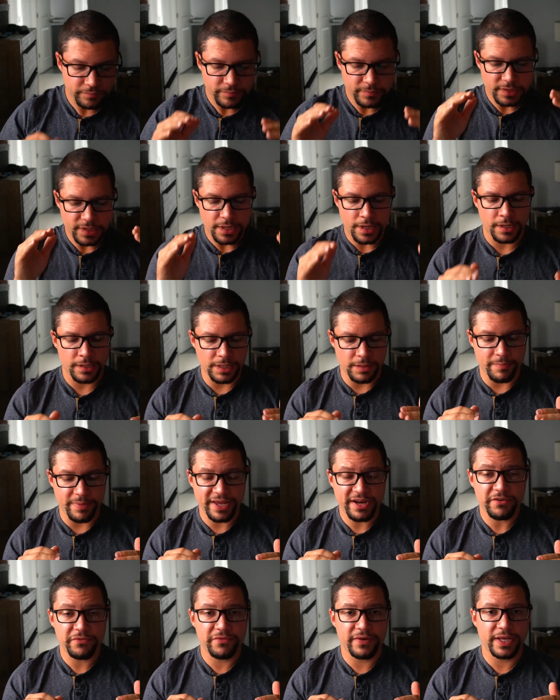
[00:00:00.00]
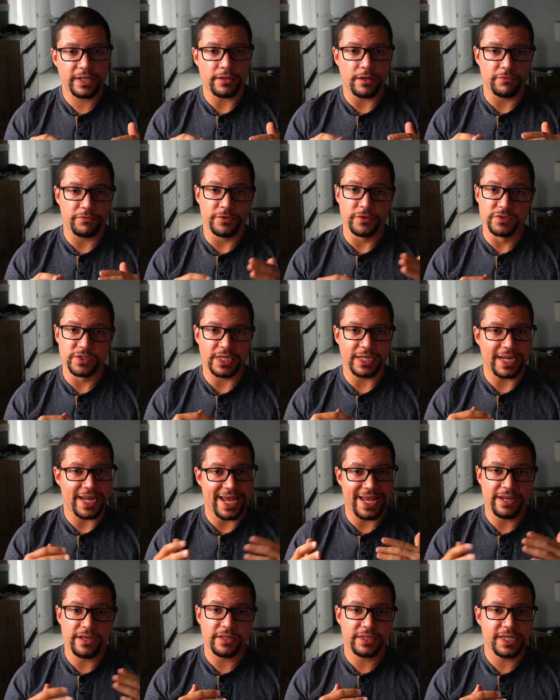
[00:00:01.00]
The benefit of using any of
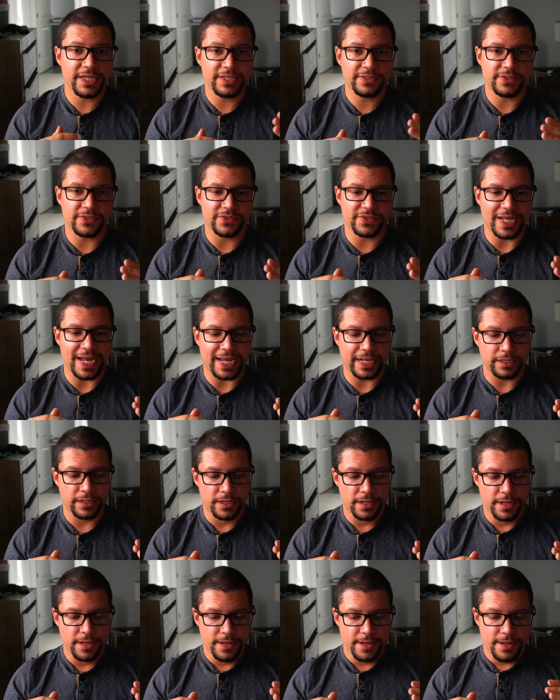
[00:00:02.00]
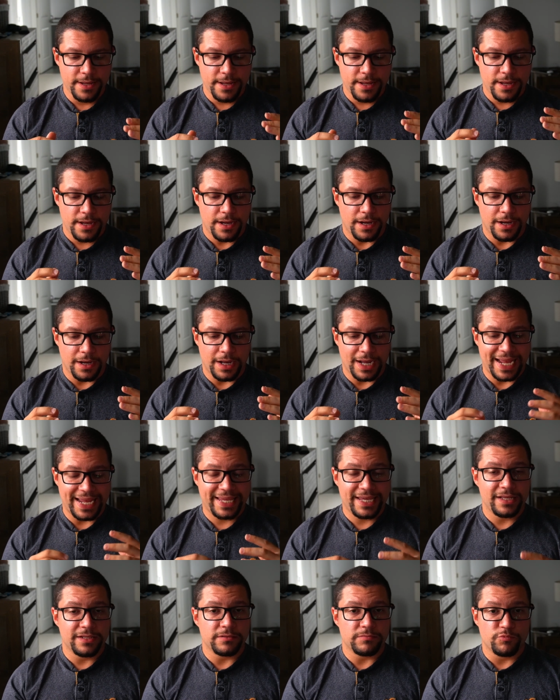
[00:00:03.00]
these is that uh, I can
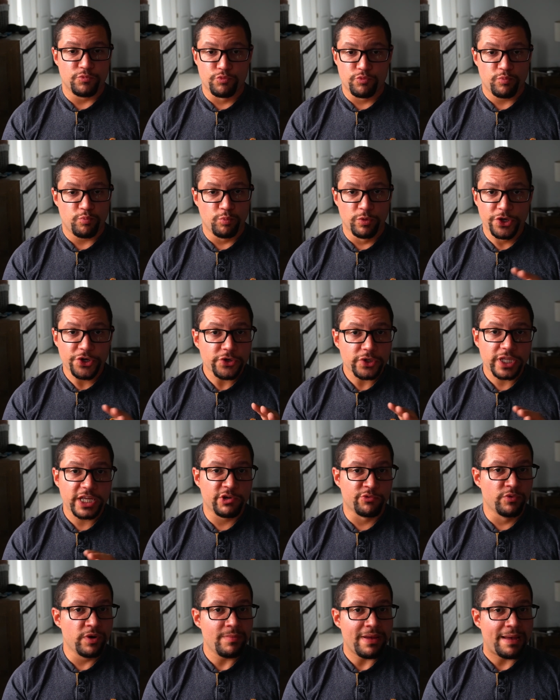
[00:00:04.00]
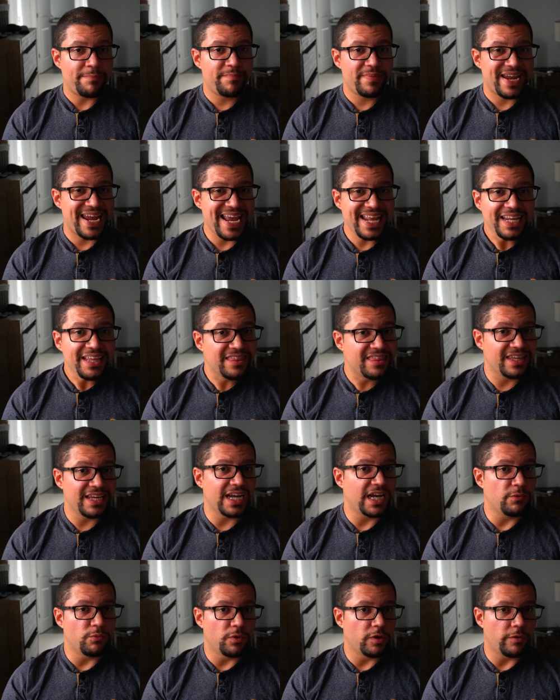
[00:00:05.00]
literally remap anything I want
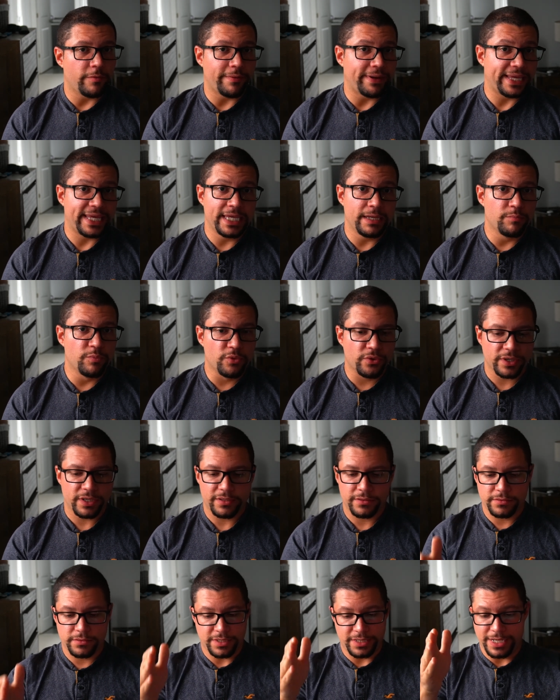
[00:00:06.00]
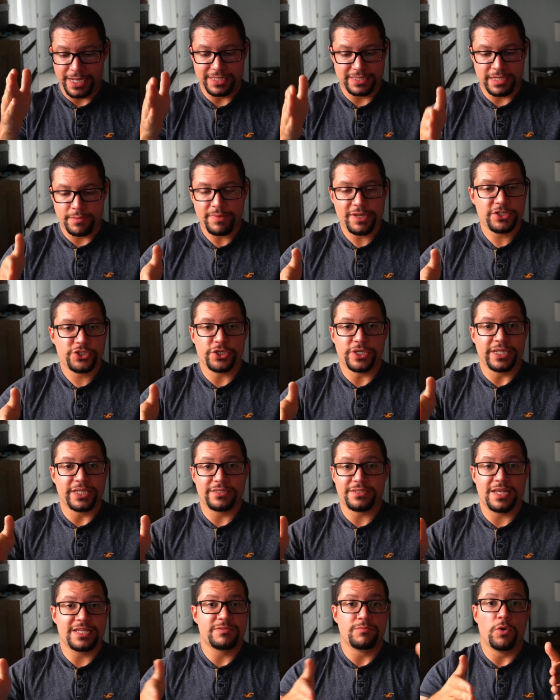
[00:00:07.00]
on my keyboard as I mentioned, it's a
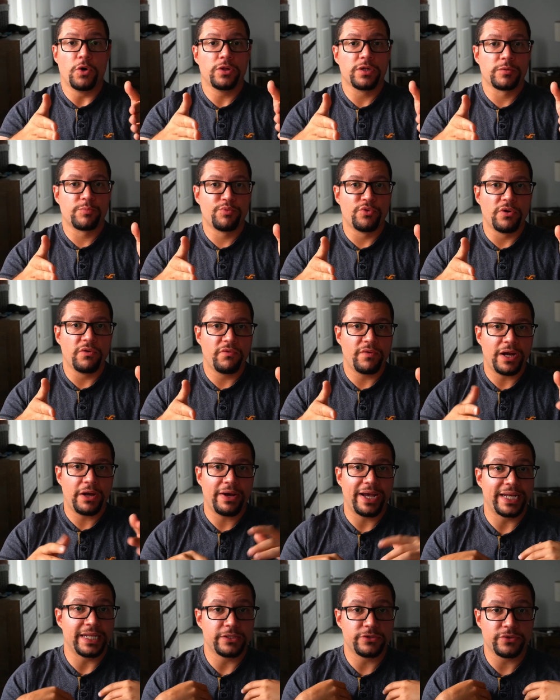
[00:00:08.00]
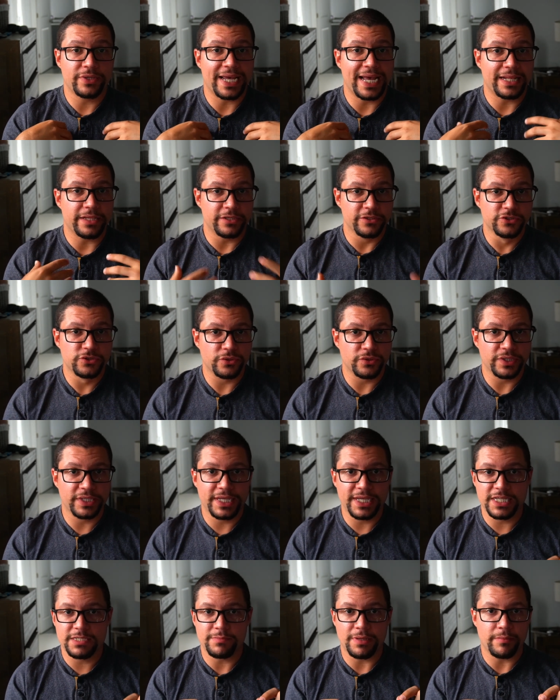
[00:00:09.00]
smaller profile. I need to get used to the keys.
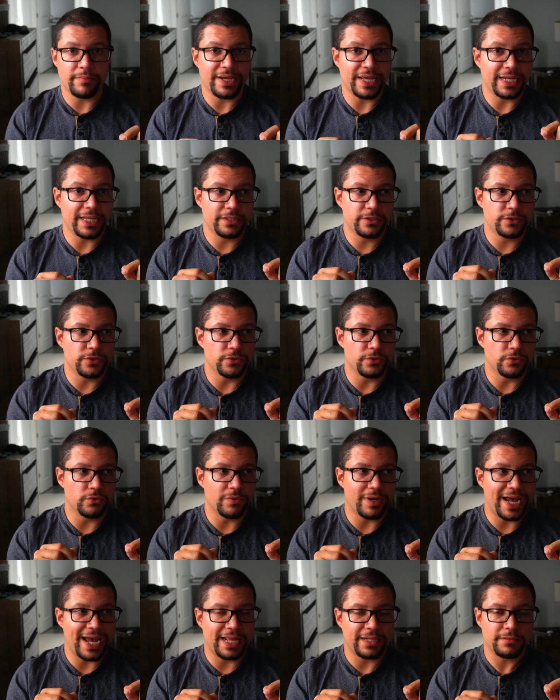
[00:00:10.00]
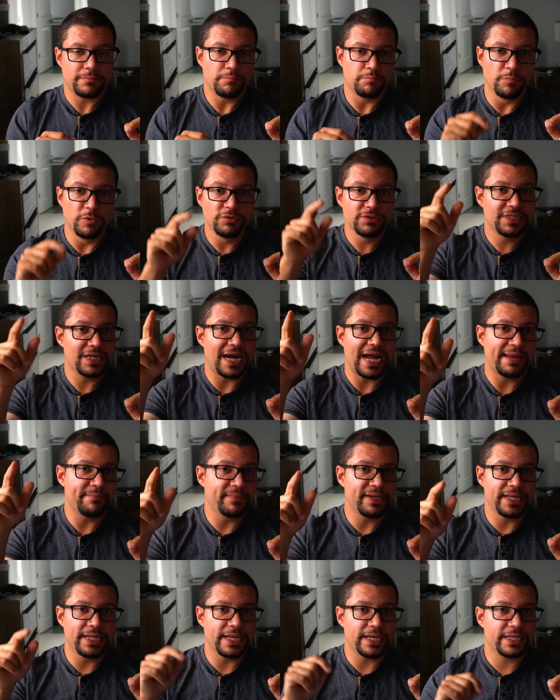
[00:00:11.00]
Maybe I need to add multimedia
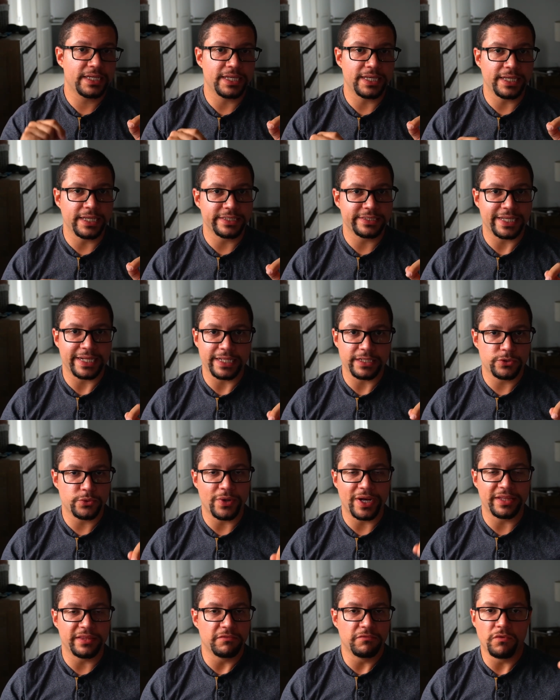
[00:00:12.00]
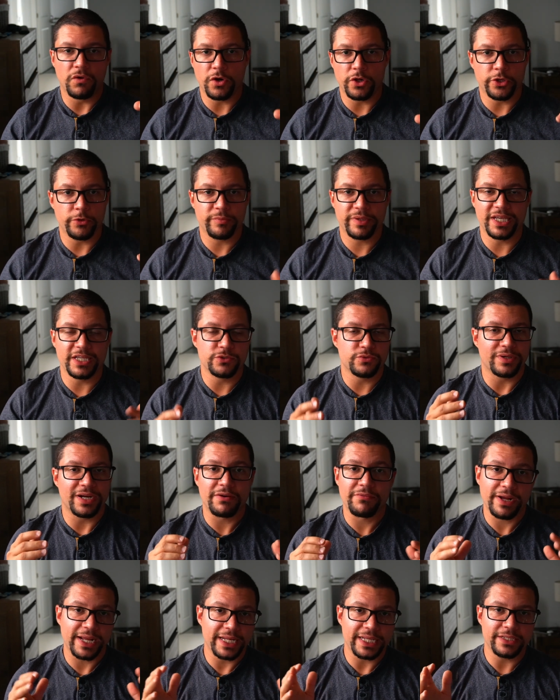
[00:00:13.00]
keys. I need to add the volume keys, whatever I
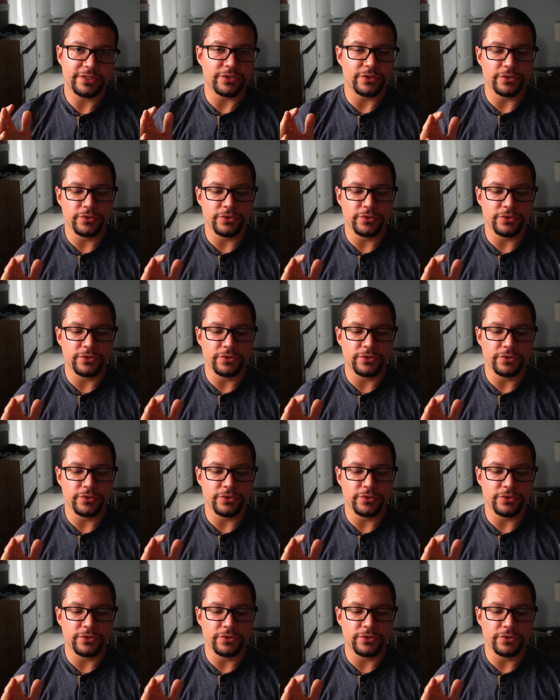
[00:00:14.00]
need to do.